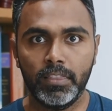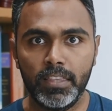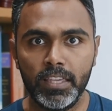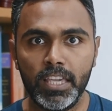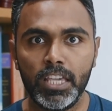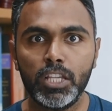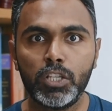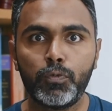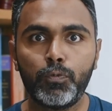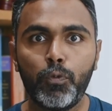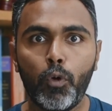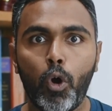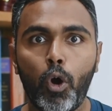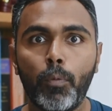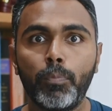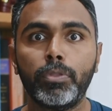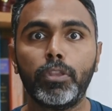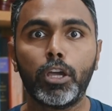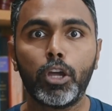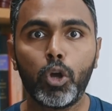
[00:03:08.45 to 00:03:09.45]
These
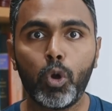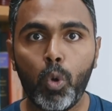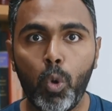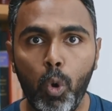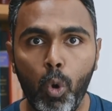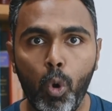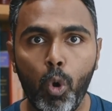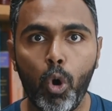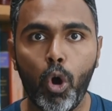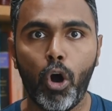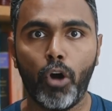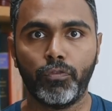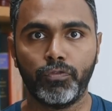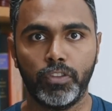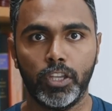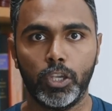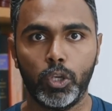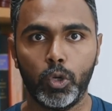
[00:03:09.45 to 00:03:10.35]
form the core of the